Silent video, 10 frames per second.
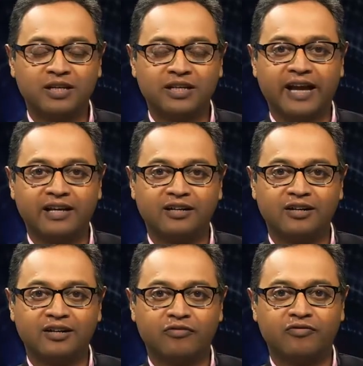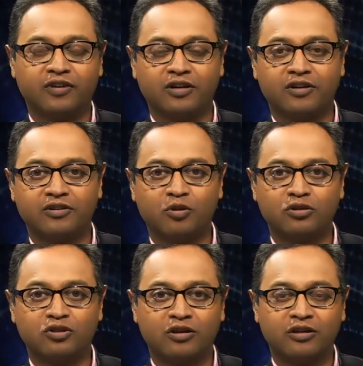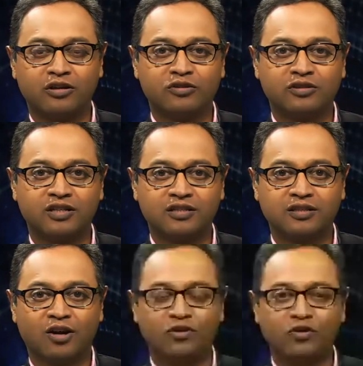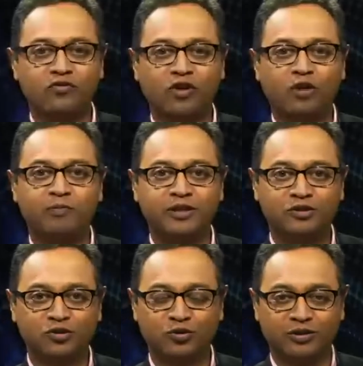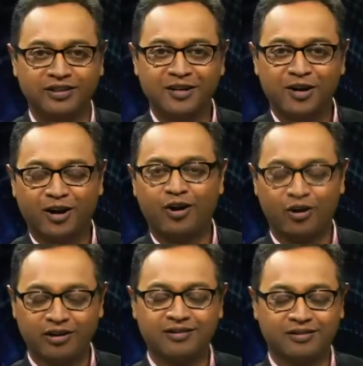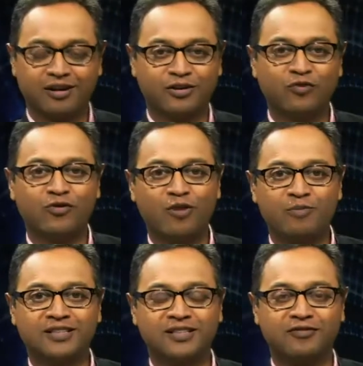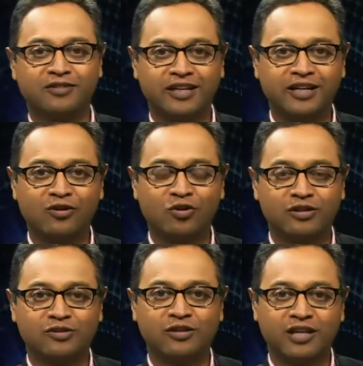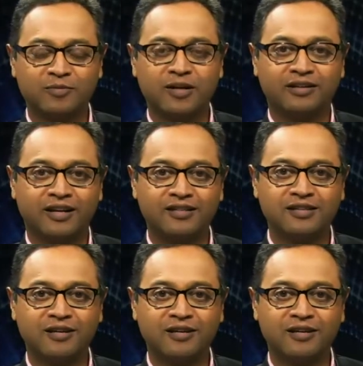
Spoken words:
been carrying a lot of reports on Infosys. Now you've not been sued, or you've not been served a legal notice. So that's why that is